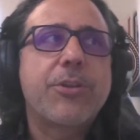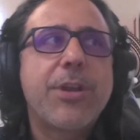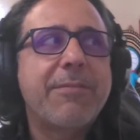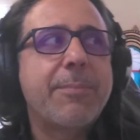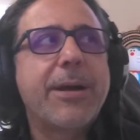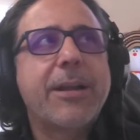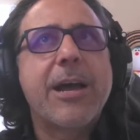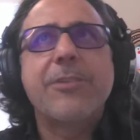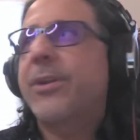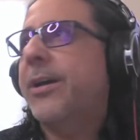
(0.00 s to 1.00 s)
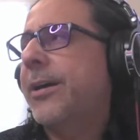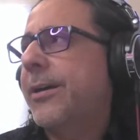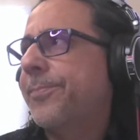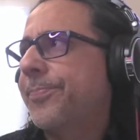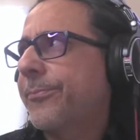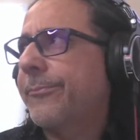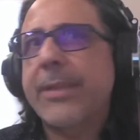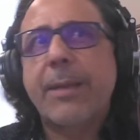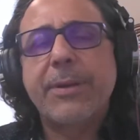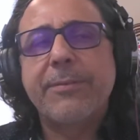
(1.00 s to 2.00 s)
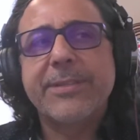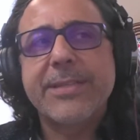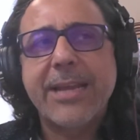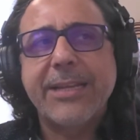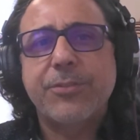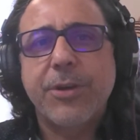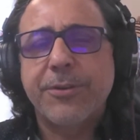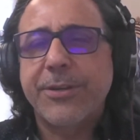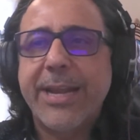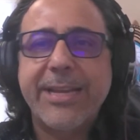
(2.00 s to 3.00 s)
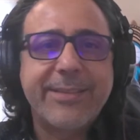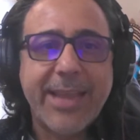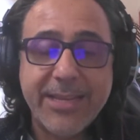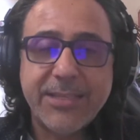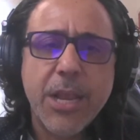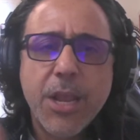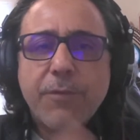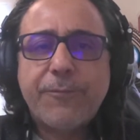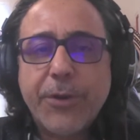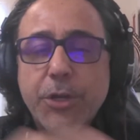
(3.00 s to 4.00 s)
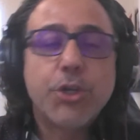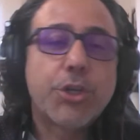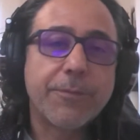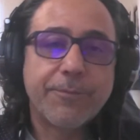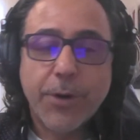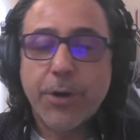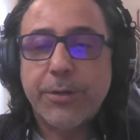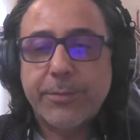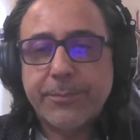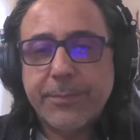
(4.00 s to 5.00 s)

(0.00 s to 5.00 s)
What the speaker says: You have about 100, I believe it's 90 to 180 days for you to convert